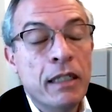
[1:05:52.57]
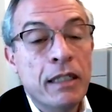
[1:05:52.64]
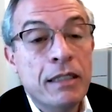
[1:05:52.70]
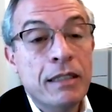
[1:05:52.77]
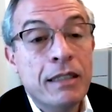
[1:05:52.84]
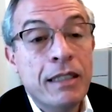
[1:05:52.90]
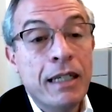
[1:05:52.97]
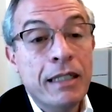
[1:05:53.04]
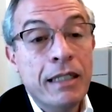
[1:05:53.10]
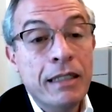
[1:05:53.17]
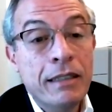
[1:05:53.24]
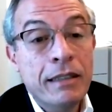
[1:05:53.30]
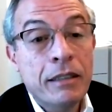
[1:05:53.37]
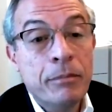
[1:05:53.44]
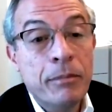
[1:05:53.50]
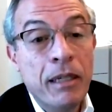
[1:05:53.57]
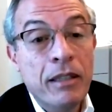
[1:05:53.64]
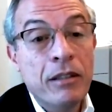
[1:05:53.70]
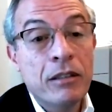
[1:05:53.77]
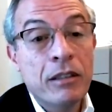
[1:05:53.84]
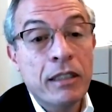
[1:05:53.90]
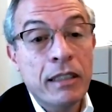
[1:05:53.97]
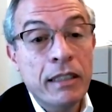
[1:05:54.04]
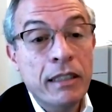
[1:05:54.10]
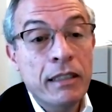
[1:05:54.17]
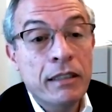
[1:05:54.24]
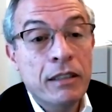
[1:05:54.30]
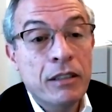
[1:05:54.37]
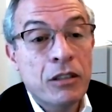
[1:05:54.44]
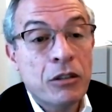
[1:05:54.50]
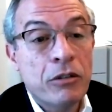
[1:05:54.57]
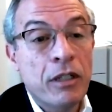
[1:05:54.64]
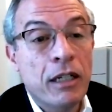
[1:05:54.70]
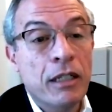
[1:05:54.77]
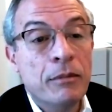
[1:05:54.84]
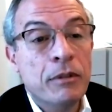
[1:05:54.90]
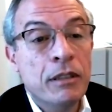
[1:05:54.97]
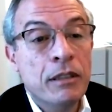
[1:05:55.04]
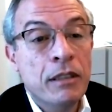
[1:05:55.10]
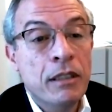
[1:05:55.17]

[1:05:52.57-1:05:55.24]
Is the analytic method clearly described?